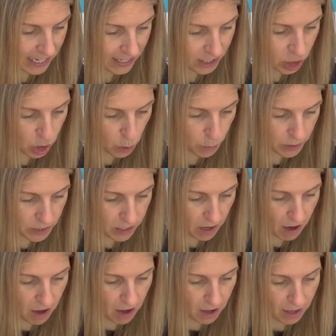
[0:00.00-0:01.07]
a
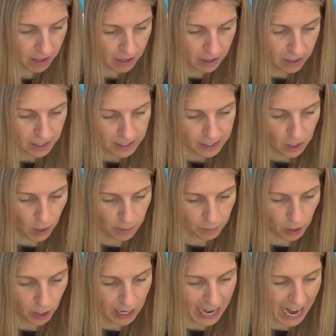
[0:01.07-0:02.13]
superstar. So I'm
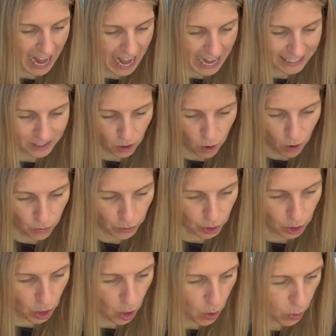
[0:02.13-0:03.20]
going to add on the
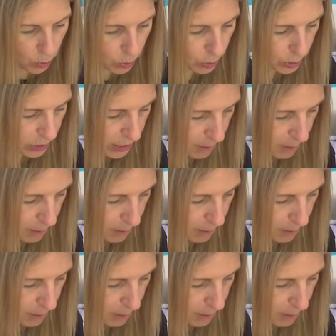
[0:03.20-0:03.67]
gold.